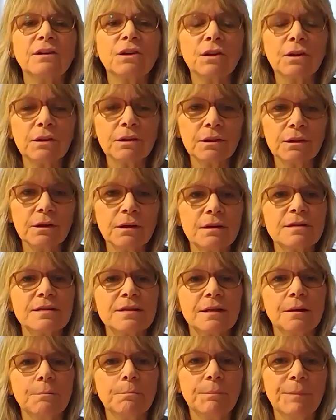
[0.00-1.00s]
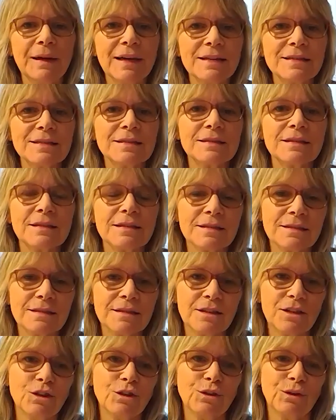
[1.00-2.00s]
learn some basic
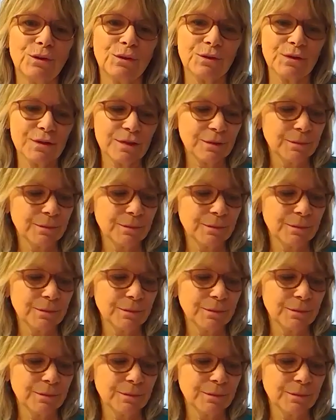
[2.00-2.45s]
skills.